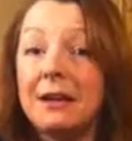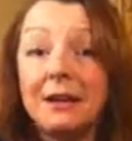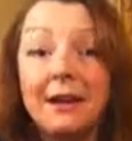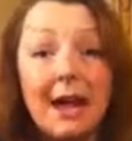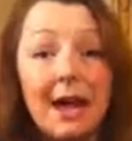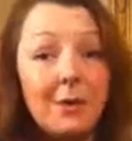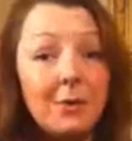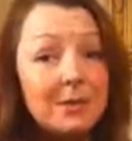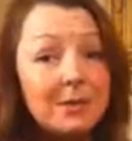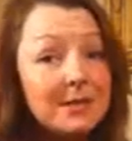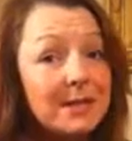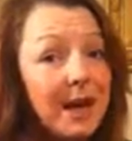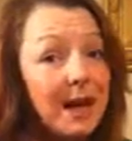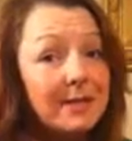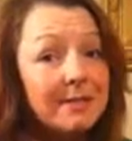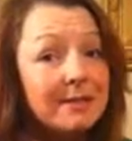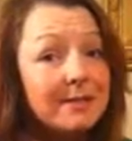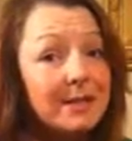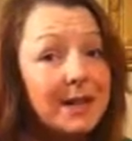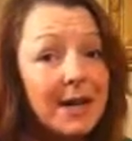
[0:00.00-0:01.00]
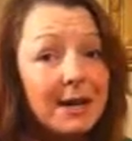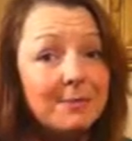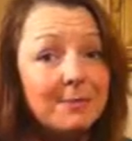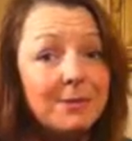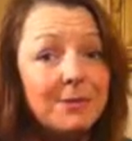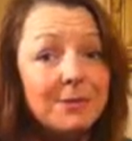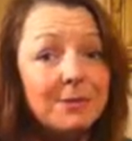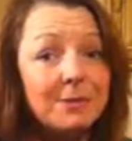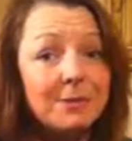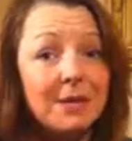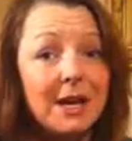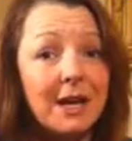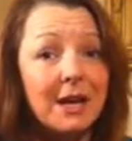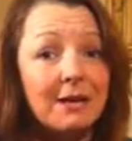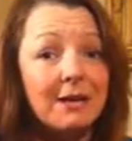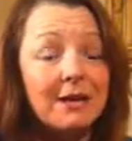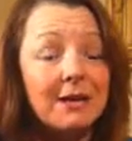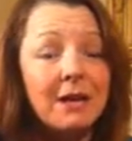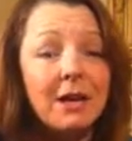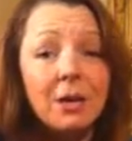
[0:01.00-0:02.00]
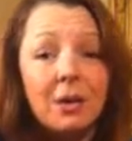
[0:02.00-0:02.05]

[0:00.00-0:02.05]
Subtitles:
now is not the time to do that.